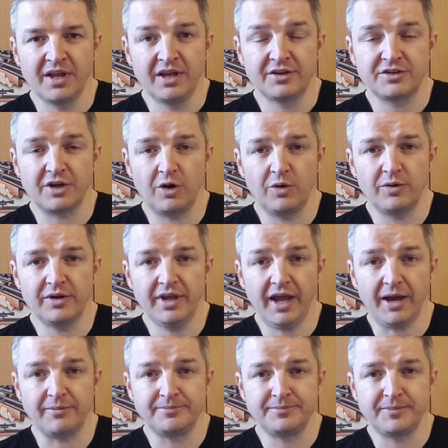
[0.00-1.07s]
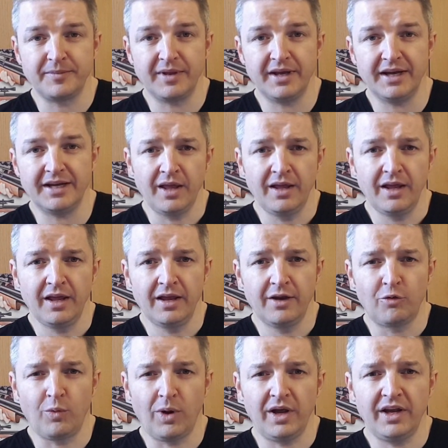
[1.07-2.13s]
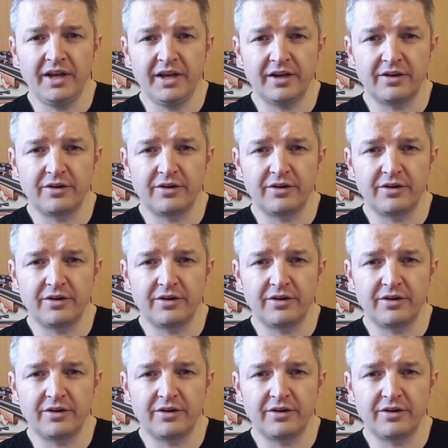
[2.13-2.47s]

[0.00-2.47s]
So yeah, why